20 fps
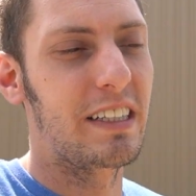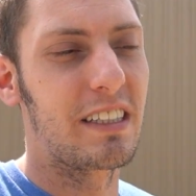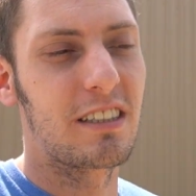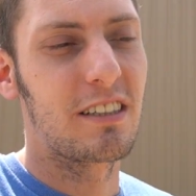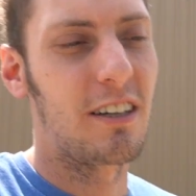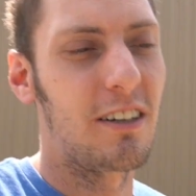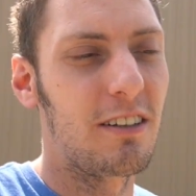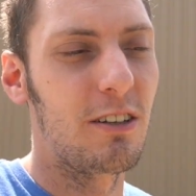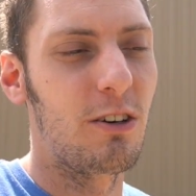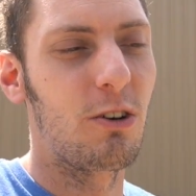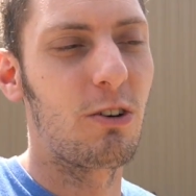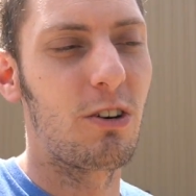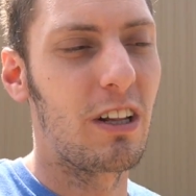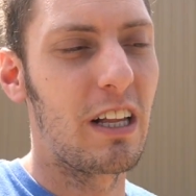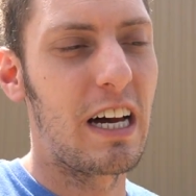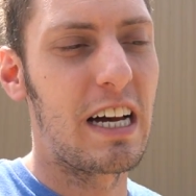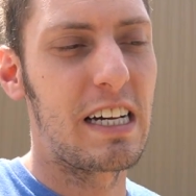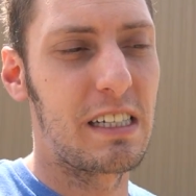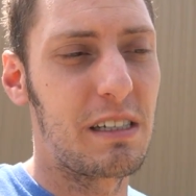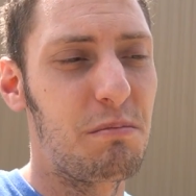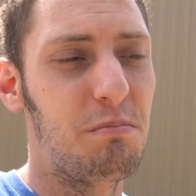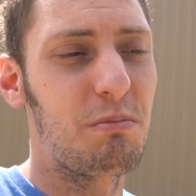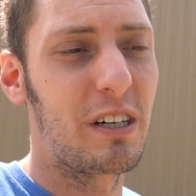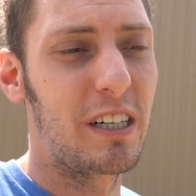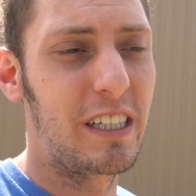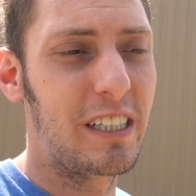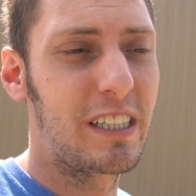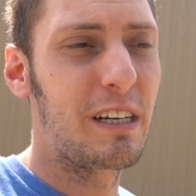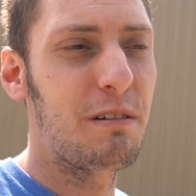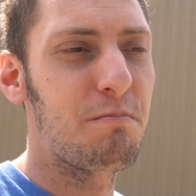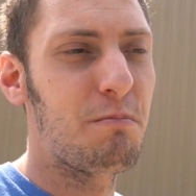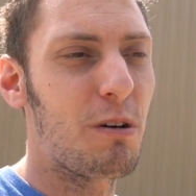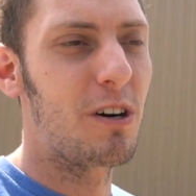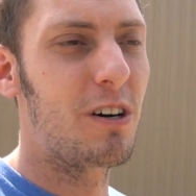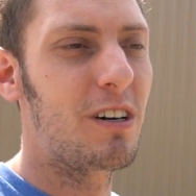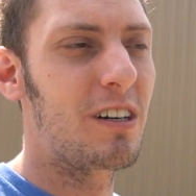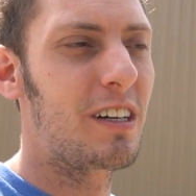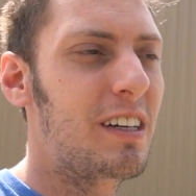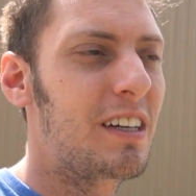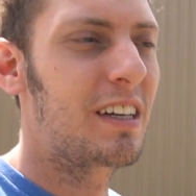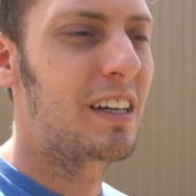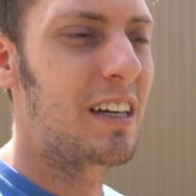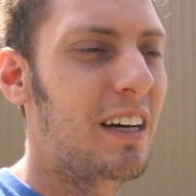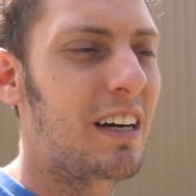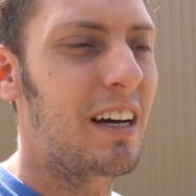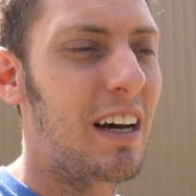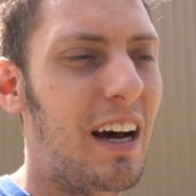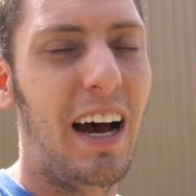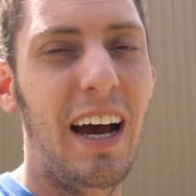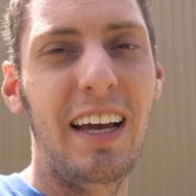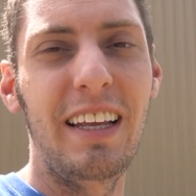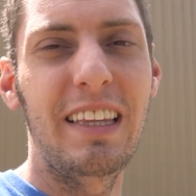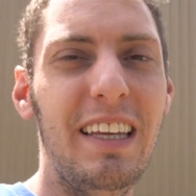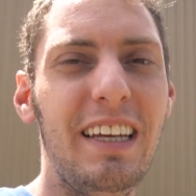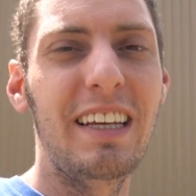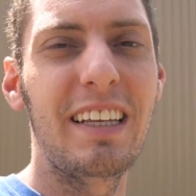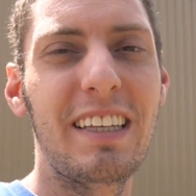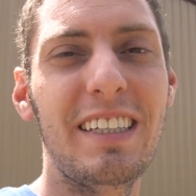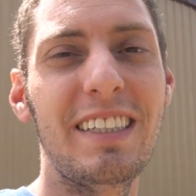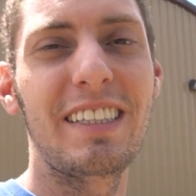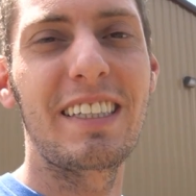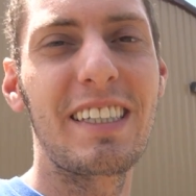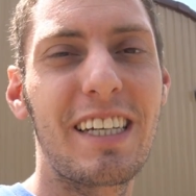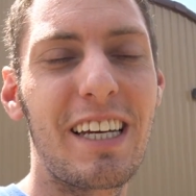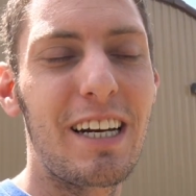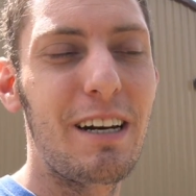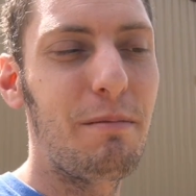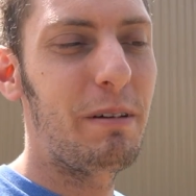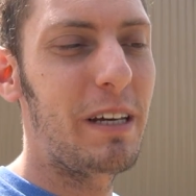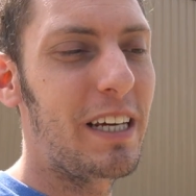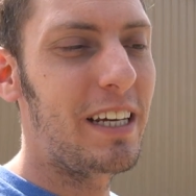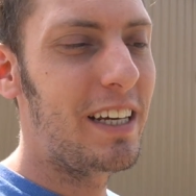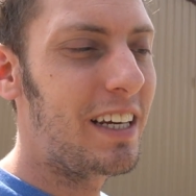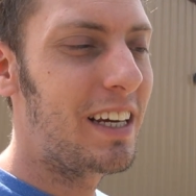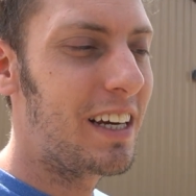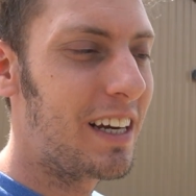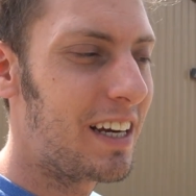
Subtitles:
It's all localized and pretty simple. I think this is going to be,